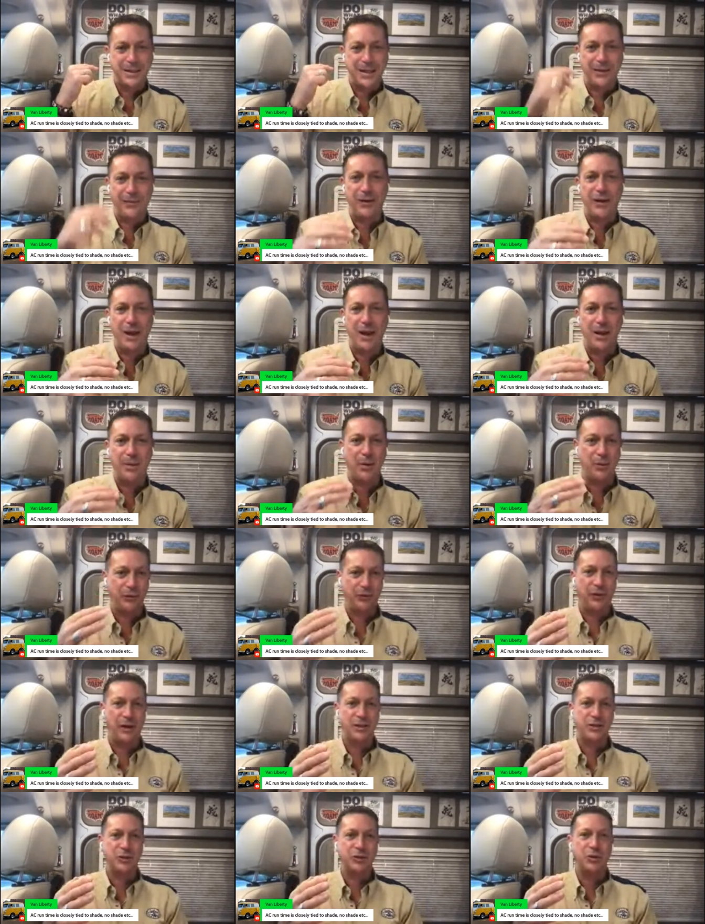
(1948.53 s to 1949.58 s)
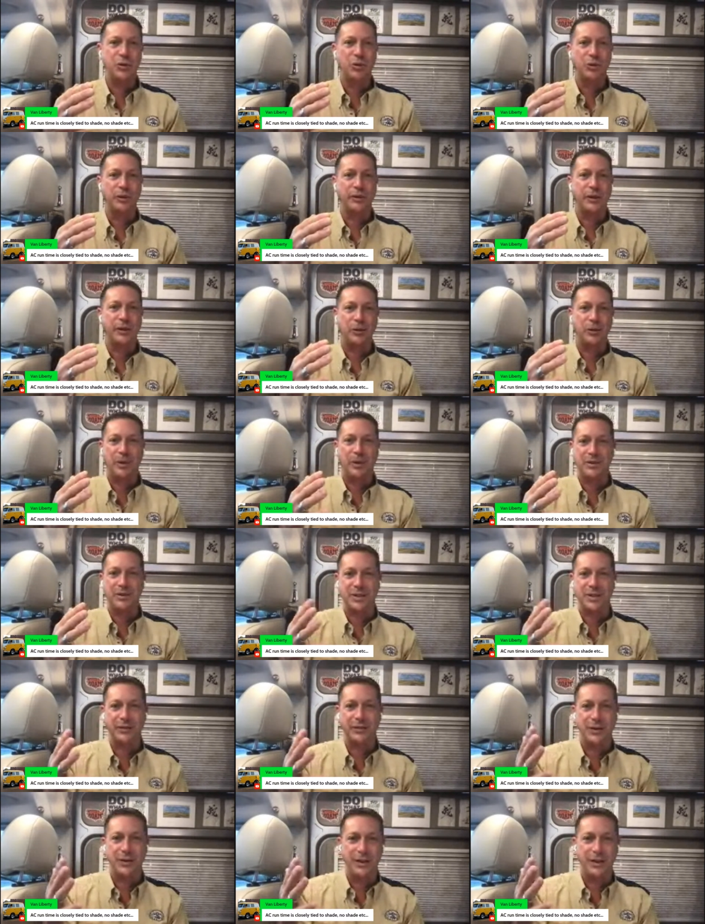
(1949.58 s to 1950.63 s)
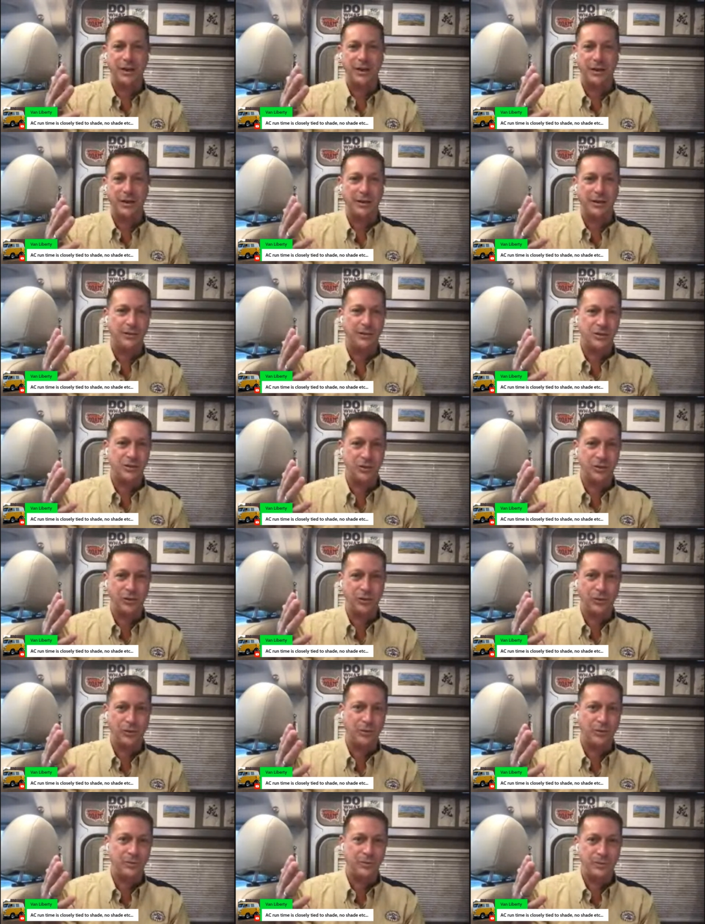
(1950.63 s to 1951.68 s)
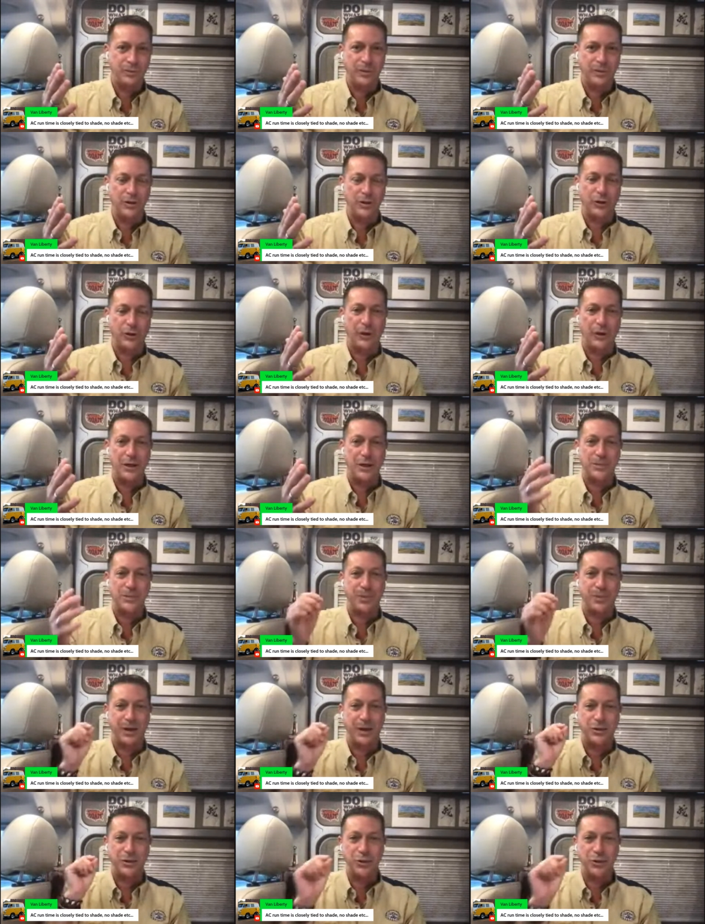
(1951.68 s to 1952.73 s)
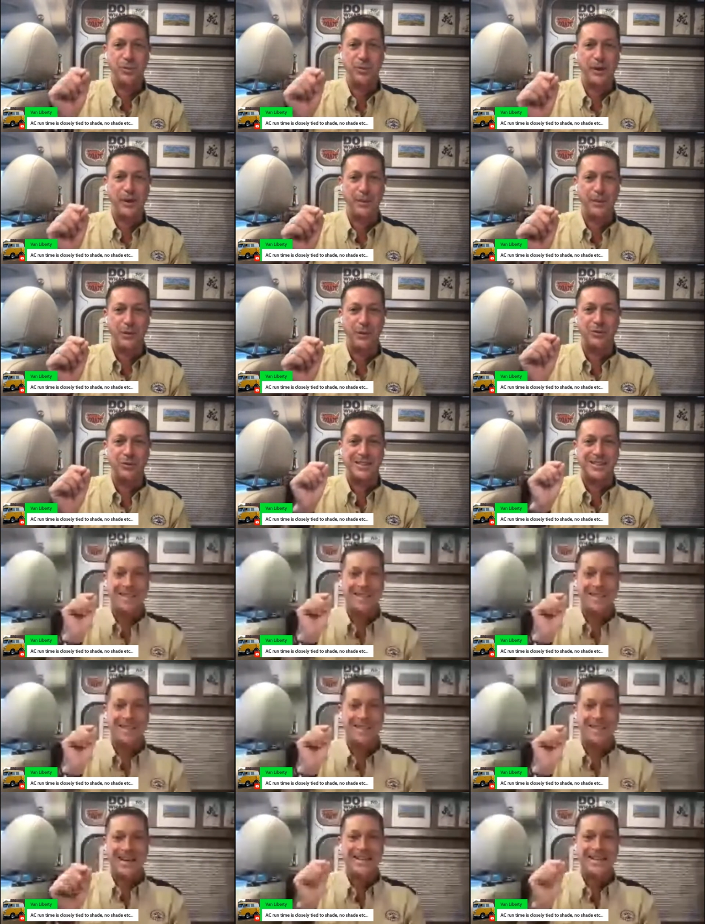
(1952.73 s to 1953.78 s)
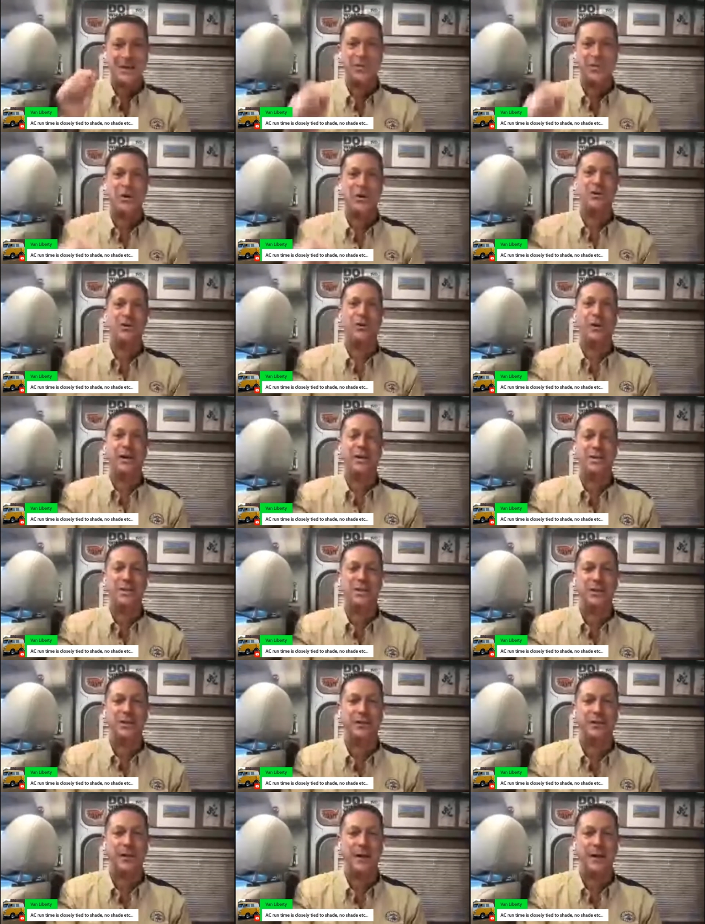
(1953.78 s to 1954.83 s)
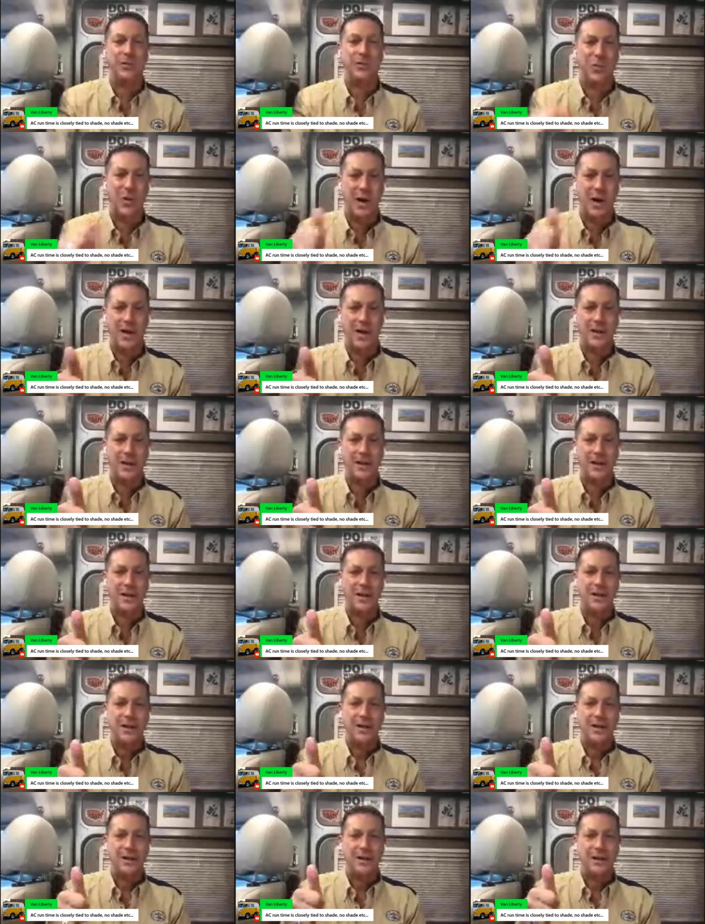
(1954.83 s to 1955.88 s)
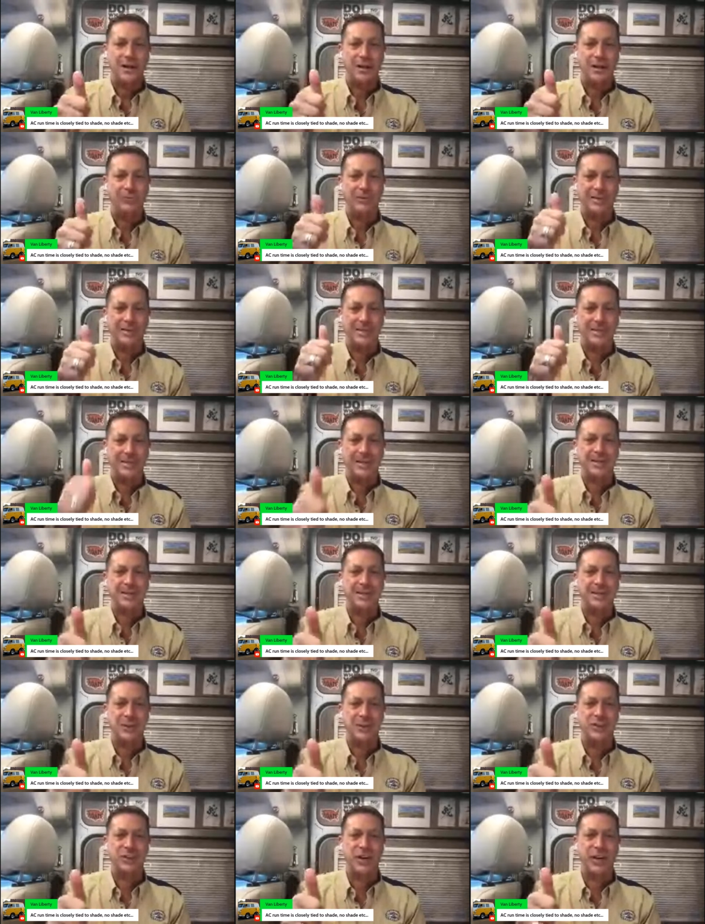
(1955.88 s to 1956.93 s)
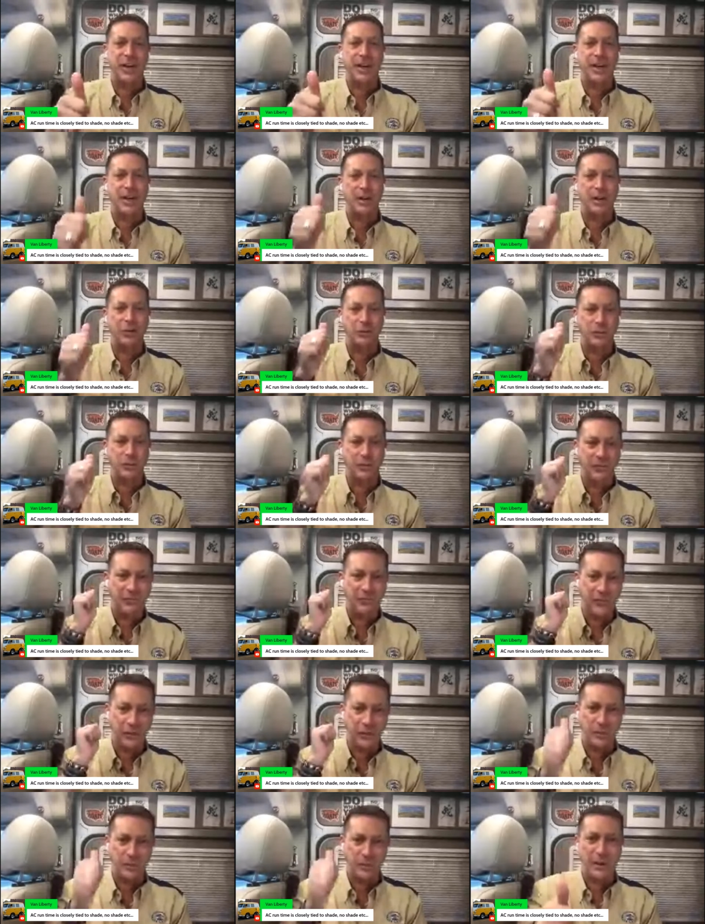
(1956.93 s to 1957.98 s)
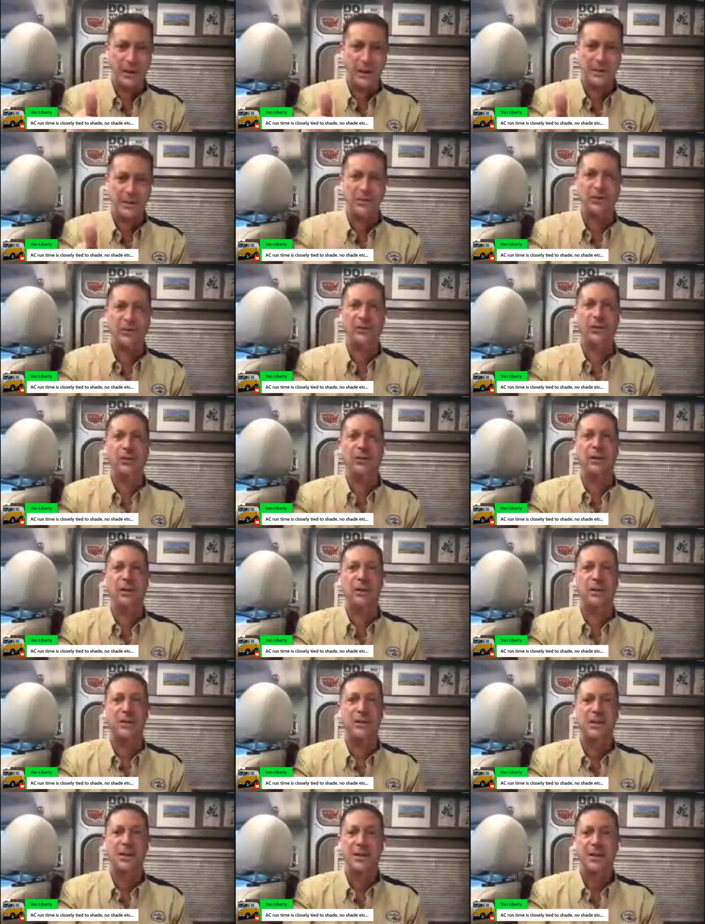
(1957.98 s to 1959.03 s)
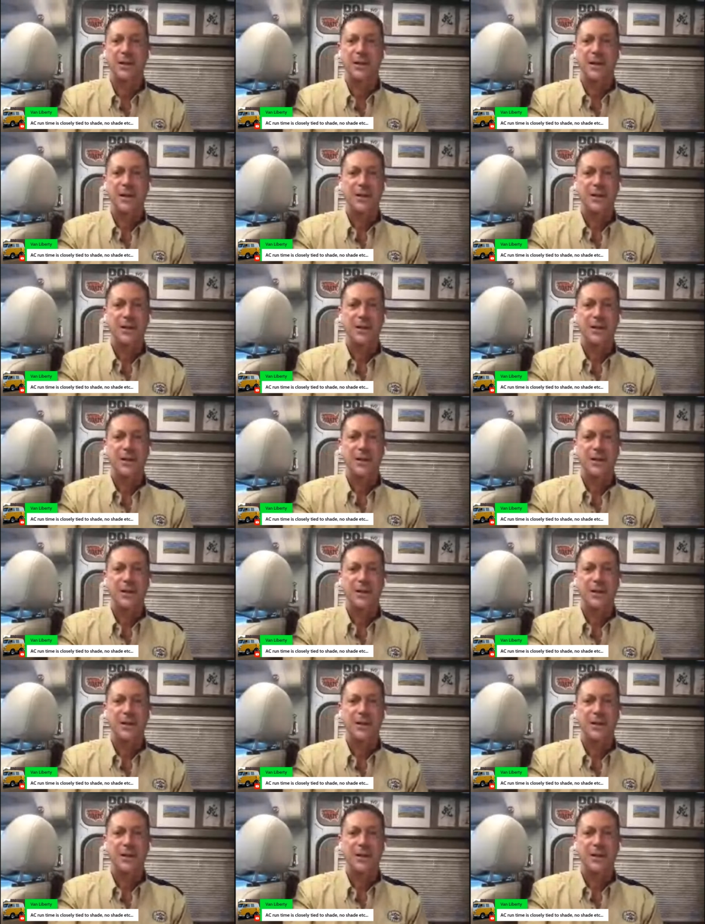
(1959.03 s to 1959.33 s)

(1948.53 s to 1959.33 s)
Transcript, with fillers: seven A M it was nice and cool in here, about seventy-two degrees. By two P M it was ninety-one degrees in the van. Why? I was not in the shade. I was fully baked in the sunlight